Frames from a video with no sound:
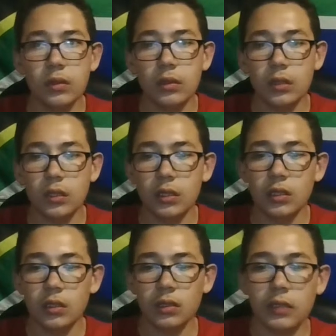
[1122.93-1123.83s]

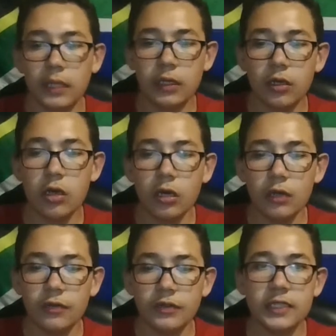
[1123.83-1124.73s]
Then
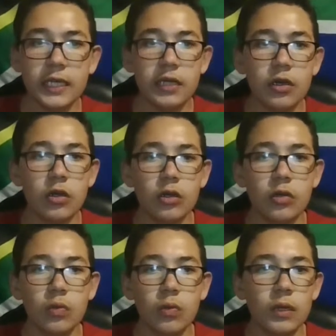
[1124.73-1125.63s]
Cardiff take
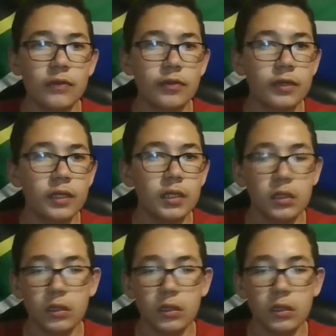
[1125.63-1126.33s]
on Watford.